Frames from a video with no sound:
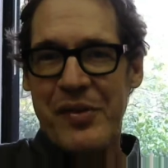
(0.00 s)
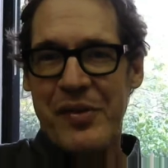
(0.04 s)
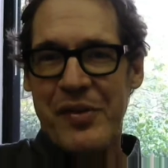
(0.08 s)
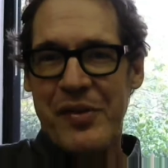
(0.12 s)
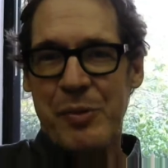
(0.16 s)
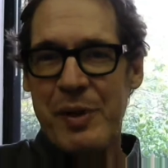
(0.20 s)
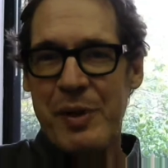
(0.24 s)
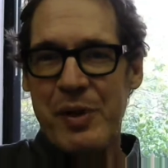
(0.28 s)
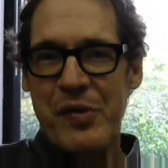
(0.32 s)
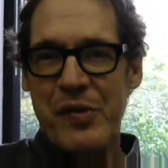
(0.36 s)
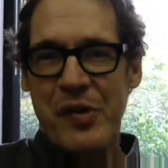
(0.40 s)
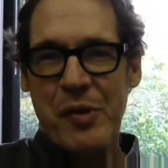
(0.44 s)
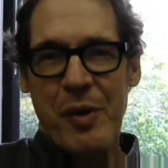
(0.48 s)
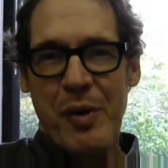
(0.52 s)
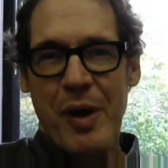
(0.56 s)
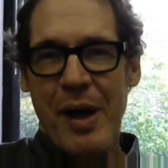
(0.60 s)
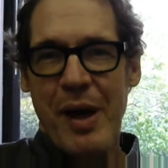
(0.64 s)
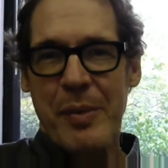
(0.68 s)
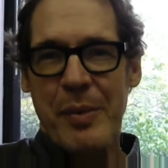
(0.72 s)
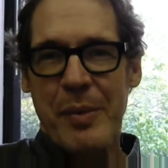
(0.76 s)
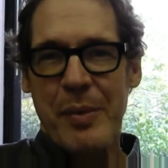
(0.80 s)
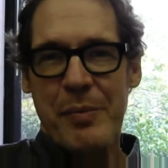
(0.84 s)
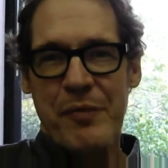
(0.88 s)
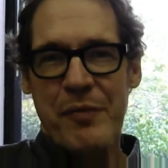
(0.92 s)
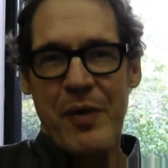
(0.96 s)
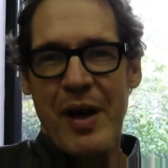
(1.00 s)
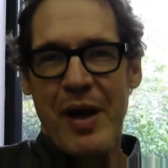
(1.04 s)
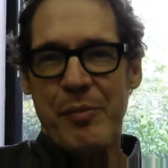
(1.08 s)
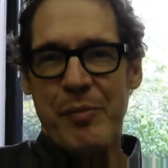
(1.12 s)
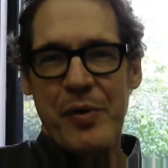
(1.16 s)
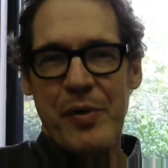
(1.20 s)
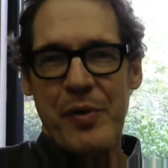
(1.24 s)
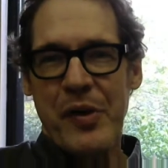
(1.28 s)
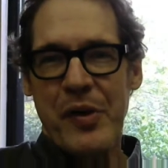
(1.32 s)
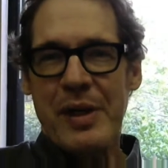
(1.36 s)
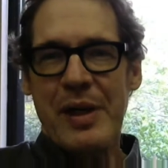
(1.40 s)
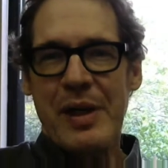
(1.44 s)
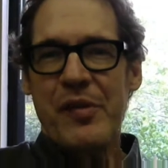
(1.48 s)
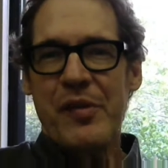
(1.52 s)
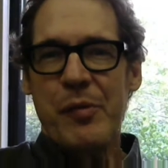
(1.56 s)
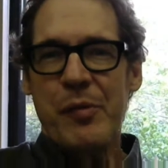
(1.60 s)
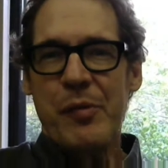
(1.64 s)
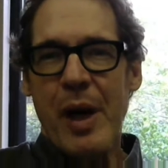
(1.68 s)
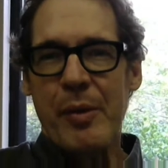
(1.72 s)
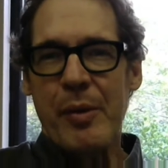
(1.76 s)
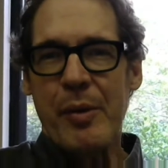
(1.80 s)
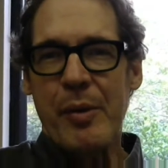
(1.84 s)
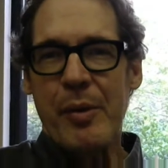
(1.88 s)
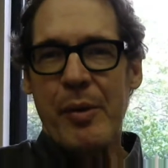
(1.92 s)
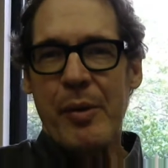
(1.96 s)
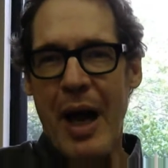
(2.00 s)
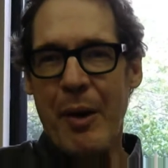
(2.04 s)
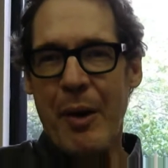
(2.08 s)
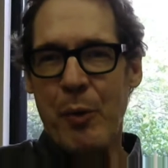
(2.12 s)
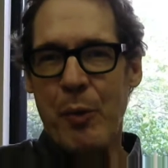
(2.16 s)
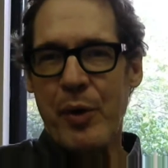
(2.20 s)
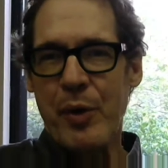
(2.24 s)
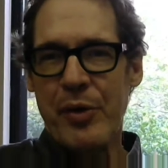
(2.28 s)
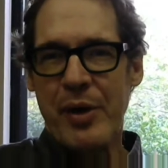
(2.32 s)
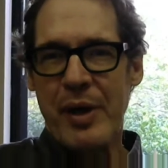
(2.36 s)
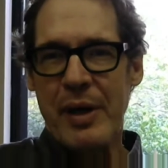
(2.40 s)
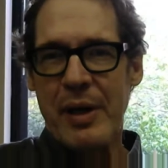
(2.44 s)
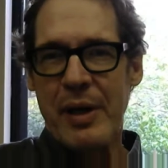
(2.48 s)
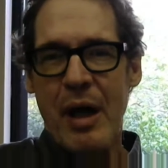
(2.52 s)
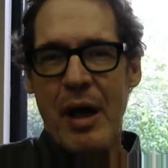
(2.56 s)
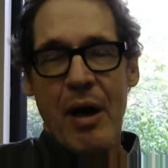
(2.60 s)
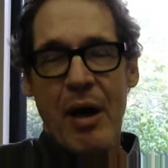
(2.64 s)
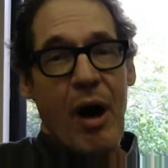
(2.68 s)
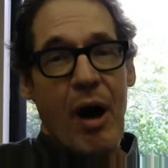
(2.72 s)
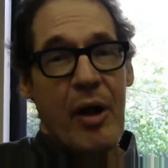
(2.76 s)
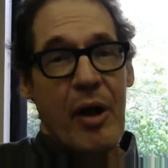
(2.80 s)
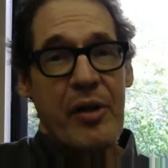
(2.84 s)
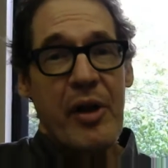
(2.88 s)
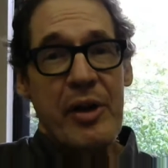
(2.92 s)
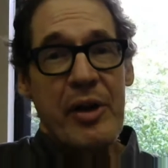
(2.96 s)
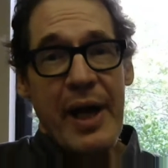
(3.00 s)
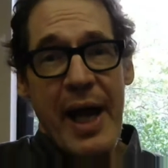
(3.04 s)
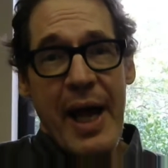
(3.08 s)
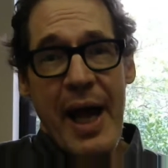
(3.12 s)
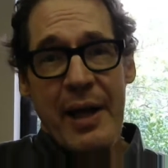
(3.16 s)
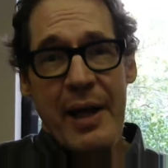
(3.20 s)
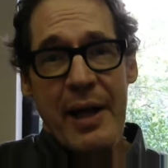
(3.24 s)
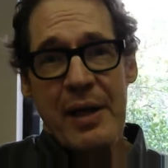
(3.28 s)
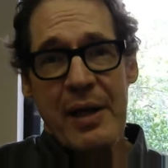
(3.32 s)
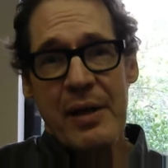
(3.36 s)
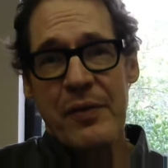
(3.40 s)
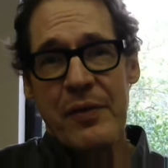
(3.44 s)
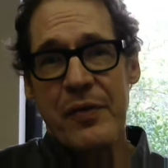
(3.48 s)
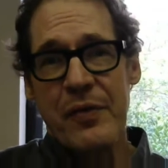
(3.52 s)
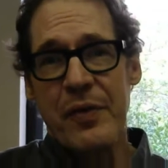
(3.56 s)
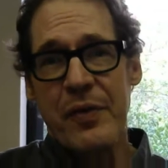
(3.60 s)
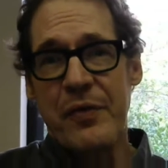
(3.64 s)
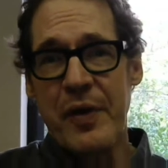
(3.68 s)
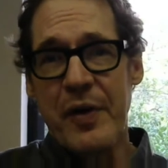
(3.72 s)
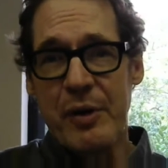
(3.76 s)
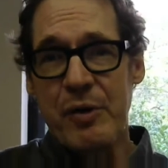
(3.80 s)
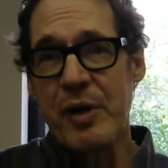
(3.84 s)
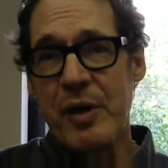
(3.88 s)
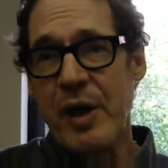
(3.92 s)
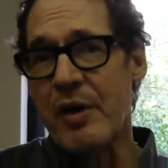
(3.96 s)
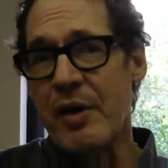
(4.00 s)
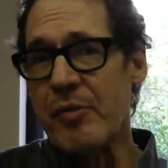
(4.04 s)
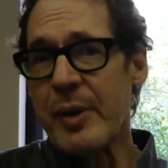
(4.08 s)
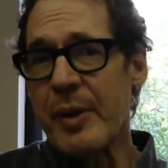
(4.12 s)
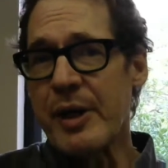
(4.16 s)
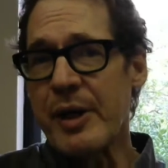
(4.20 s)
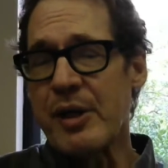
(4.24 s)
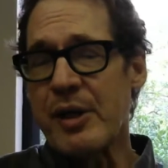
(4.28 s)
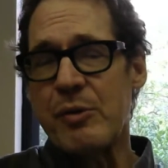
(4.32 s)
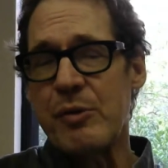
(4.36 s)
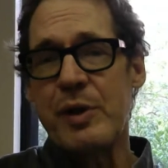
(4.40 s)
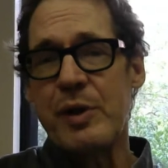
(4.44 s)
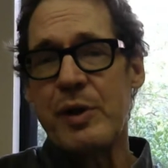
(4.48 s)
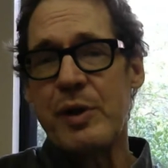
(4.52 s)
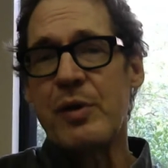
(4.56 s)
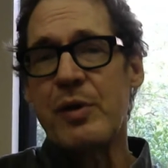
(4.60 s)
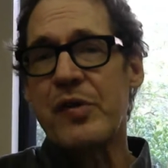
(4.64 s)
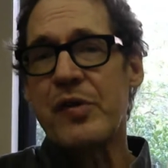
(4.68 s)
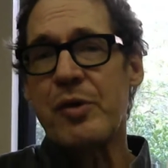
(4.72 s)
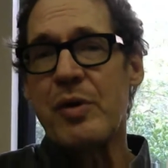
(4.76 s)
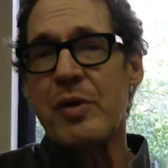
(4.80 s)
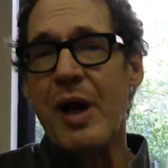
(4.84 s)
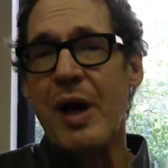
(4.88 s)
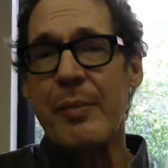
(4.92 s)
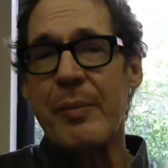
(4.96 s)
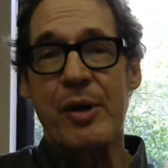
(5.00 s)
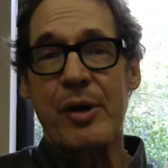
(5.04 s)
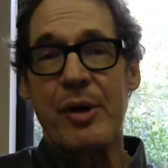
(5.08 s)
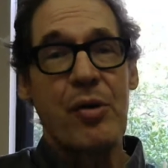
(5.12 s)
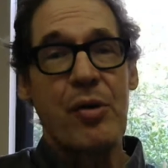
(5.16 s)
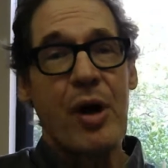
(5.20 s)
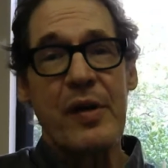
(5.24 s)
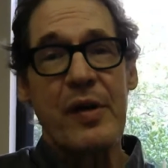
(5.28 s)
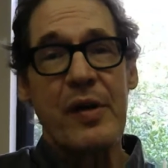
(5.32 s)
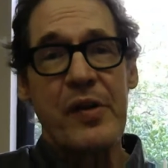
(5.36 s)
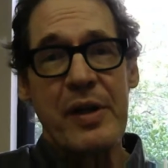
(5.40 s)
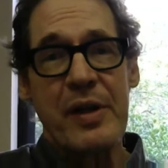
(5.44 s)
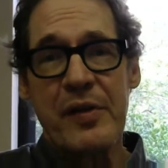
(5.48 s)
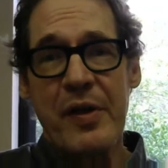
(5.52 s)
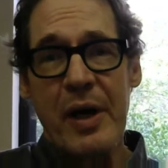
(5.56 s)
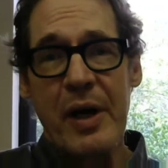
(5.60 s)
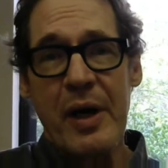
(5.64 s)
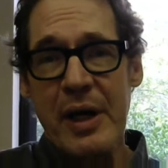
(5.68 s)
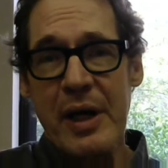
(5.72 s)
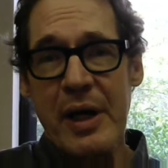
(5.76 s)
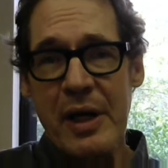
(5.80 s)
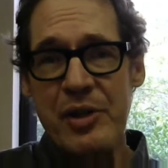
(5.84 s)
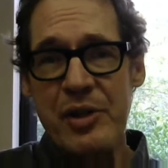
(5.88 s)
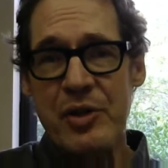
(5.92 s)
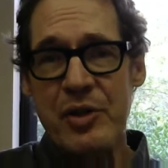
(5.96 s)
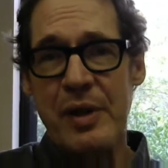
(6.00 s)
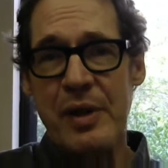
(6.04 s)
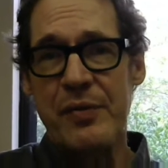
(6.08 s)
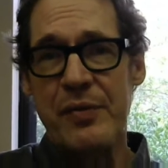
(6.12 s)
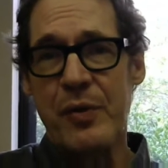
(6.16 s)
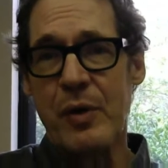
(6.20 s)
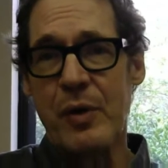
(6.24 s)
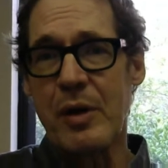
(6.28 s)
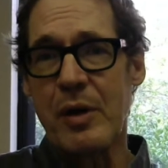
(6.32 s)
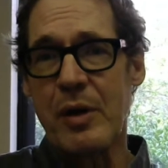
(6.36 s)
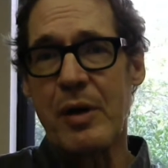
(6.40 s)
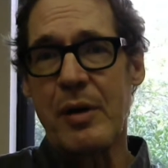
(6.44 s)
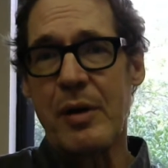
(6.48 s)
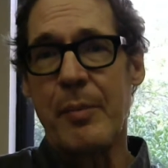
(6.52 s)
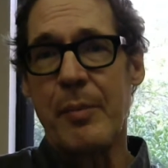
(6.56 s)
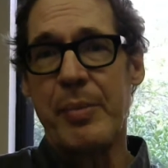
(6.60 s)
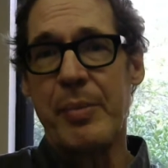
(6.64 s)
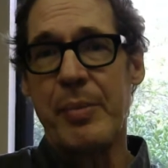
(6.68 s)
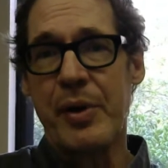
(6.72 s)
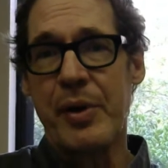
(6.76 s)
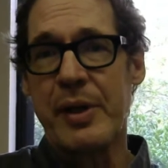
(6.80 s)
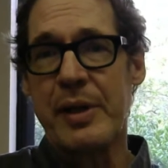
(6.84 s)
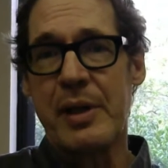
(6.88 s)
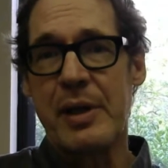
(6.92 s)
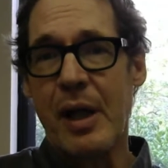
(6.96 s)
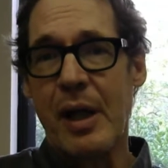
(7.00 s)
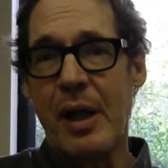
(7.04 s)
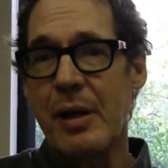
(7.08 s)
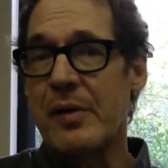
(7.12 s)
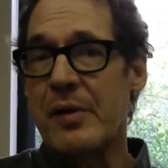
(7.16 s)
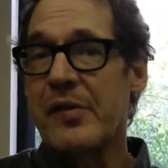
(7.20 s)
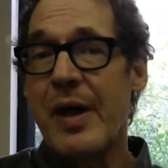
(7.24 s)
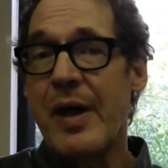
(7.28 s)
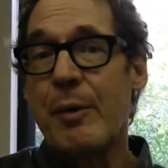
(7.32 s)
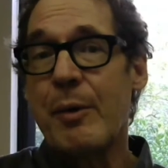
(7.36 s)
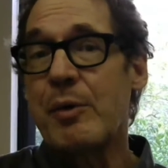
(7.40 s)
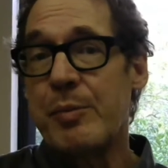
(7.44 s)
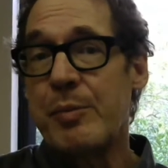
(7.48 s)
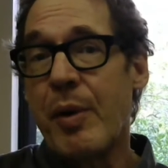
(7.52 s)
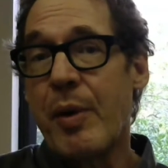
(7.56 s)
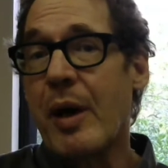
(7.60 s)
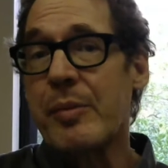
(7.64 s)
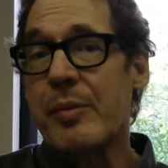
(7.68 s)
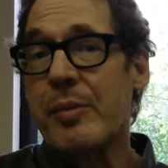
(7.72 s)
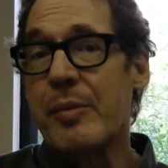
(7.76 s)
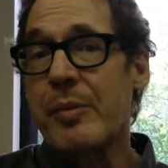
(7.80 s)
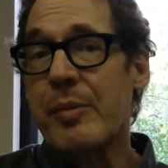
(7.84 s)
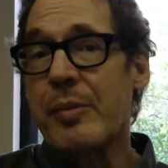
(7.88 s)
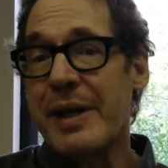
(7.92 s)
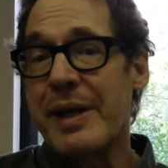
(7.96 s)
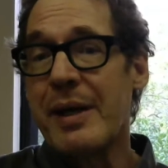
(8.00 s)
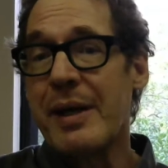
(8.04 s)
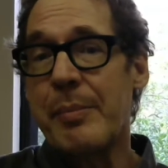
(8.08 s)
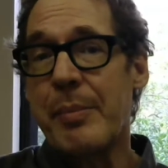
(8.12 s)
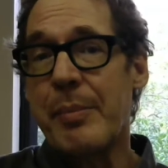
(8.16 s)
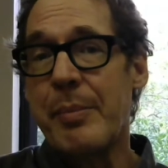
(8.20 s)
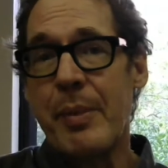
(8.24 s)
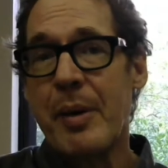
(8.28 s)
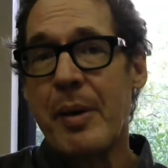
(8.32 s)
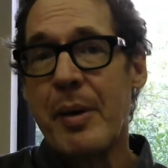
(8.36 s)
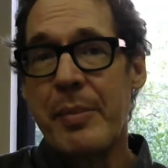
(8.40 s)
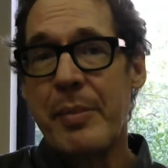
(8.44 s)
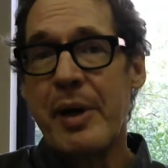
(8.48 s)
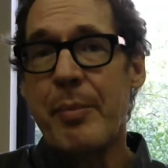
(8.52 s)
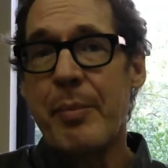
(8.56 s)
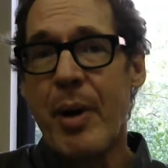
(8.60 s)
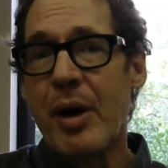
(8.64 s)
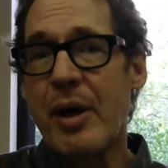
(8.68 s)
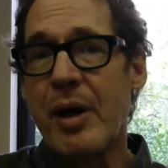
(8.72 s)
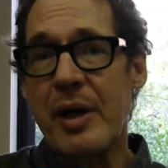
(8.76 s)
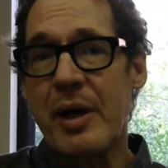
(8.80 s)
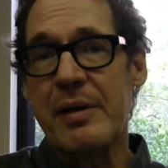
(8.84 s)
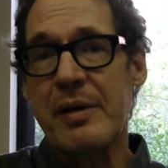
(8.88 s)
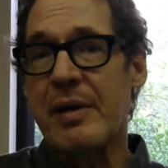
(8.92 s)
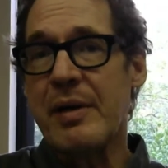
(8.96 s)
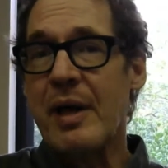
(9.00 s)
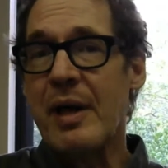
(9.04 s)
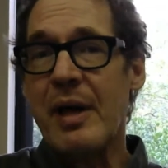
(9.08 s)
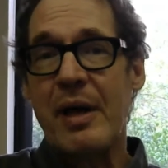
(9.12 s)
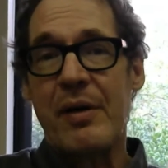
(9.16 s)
To reduce crime 5%, it's probably not worth it. On the other hand, if the federal government could reduce crime across the entire country for $1 billion, that would probably be a bargain.